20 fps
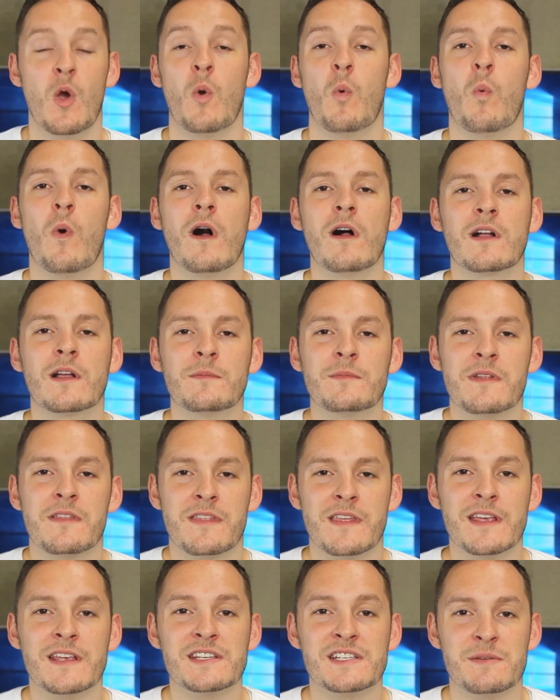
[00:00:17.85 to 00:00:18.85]
Welcome to
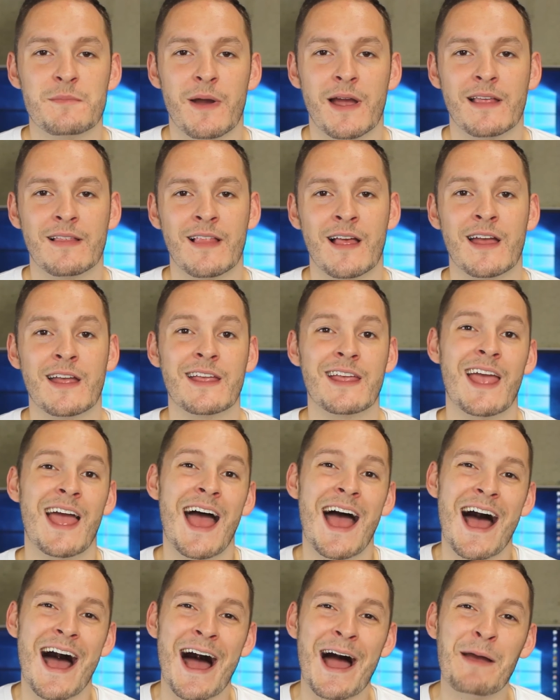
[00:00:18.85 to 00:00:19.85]
Things You Might Like.
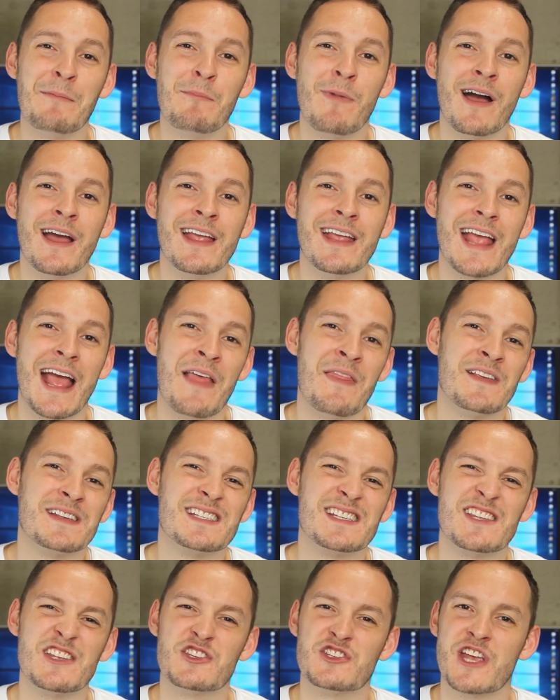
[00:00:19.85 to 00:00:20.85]
I'm Mike, and
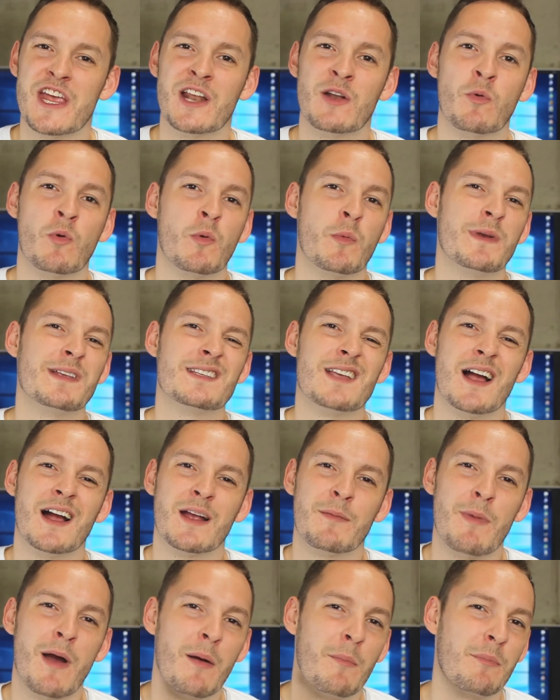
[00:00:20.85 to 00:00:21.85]
this is the channel where we
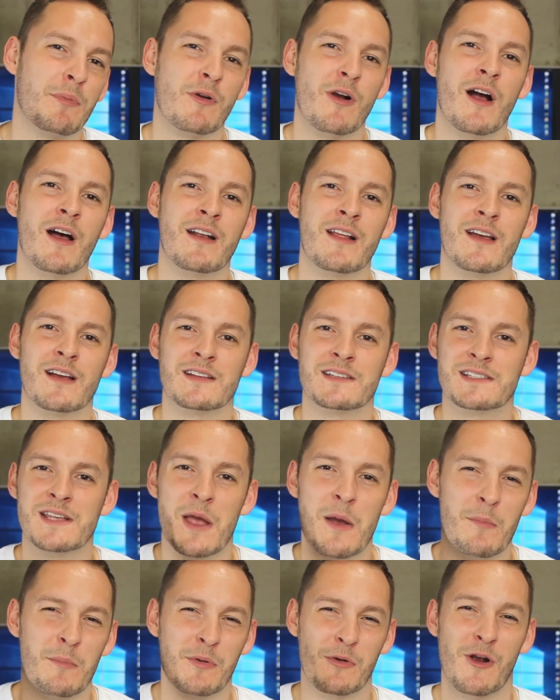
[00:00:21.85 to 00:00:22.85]
talk about products,
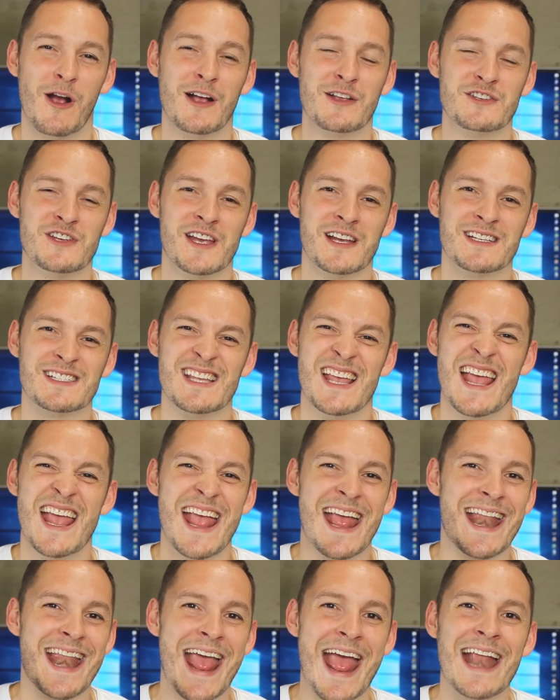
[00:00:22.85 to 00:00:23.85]
projects,
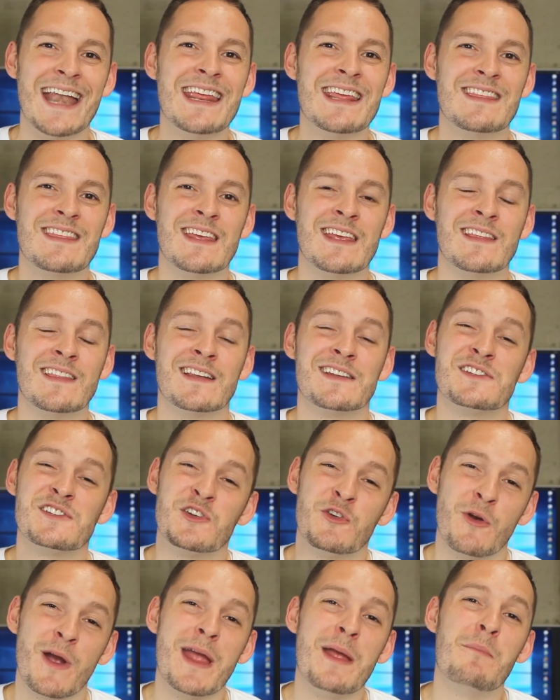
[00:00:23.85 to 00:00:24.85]
and anything that is
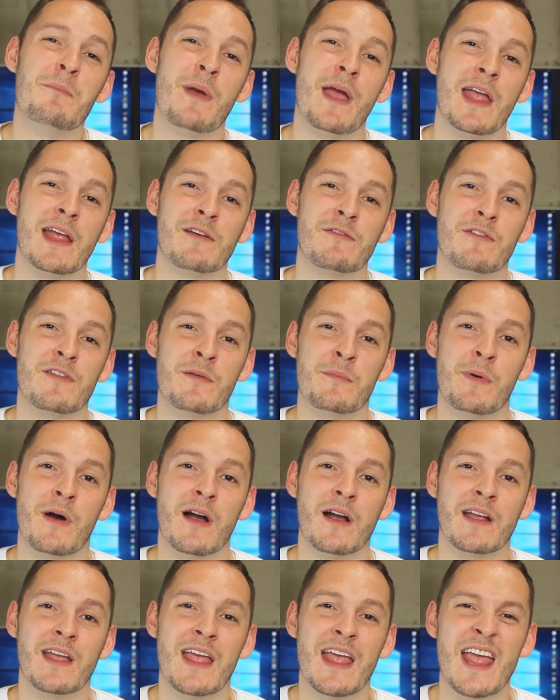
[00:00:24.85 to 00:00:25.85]
great bang for the
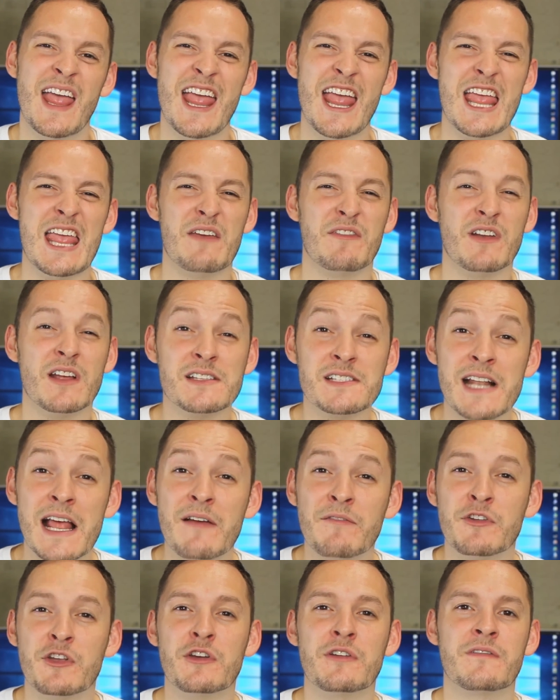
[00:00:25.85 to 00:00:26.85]
buck. If it doesn't
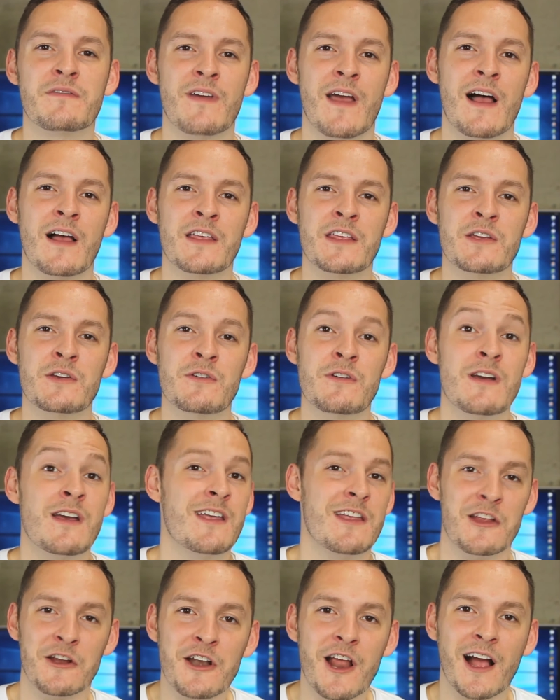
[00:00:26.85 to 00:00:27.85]
have good value,
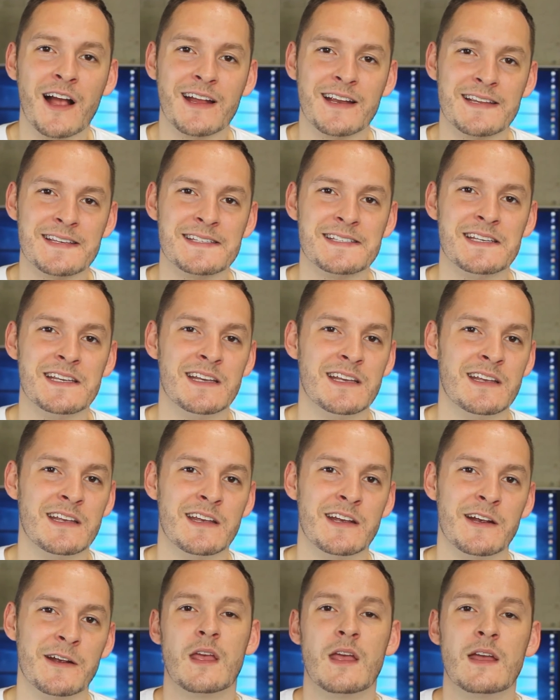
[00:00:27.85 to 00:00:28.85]
you're not going to see it
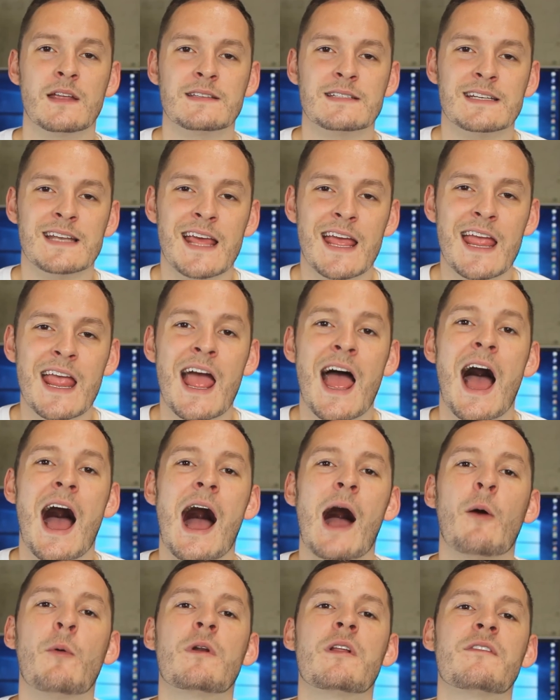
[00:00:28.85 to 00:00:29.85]
here. Today,
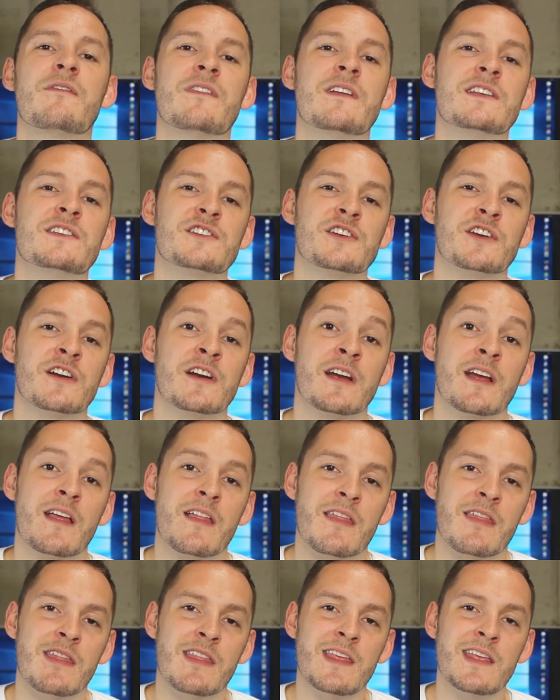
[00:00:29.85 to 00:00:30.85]
I want to feature
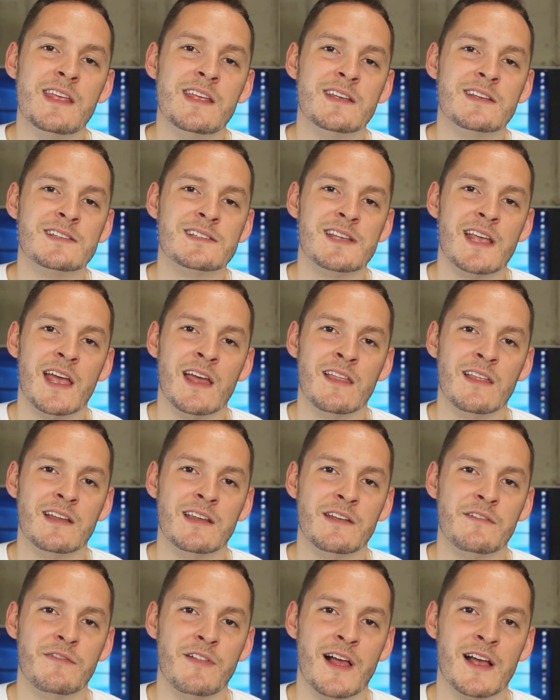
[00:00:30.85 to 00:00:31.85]
these
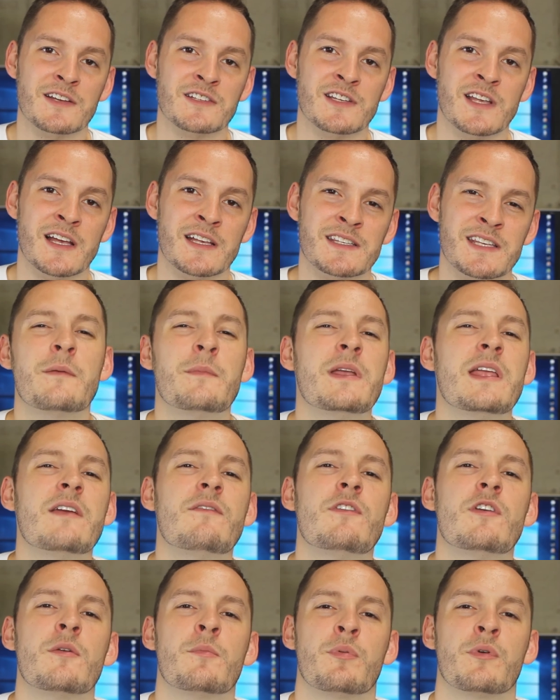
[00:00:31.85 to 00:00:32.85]
LED flashlights. Let me
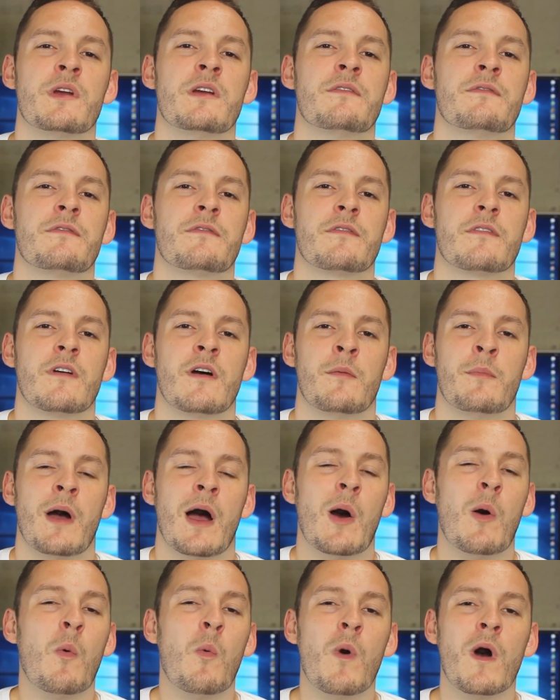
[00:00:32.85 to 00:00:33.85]
give you a brief
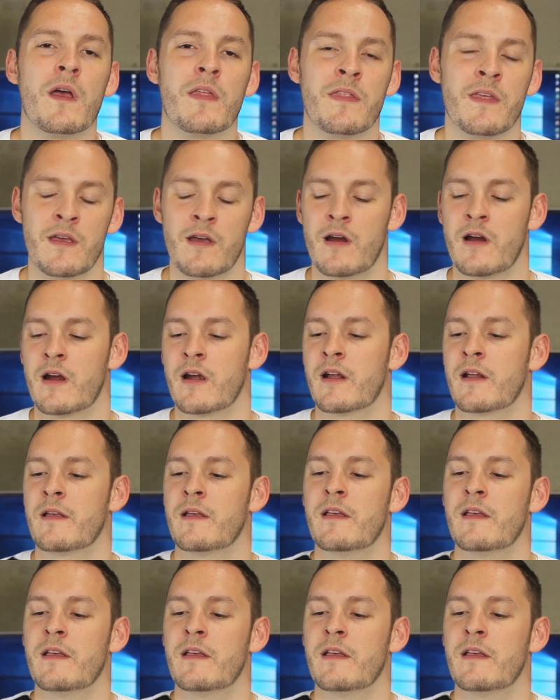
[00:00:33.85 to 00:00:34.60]
about what they are.